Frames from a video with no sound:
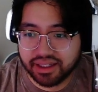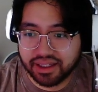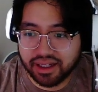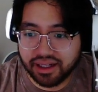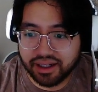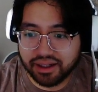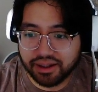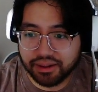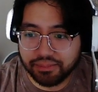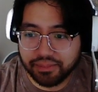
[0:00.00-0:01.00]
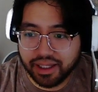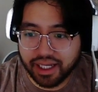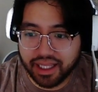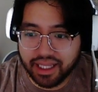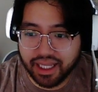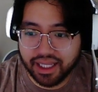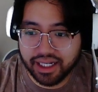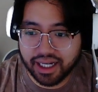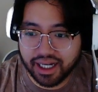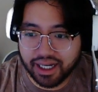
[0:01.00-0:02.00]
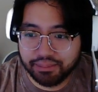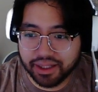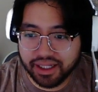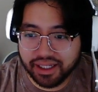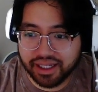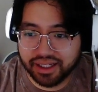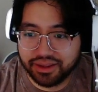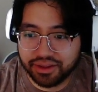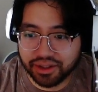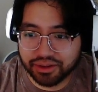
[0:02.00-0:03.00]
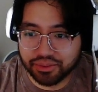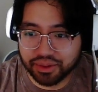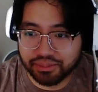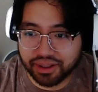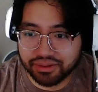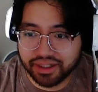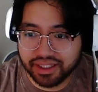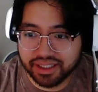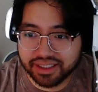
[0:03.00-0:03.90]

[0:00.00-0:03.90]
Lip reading: And then I play another Wormmon, right?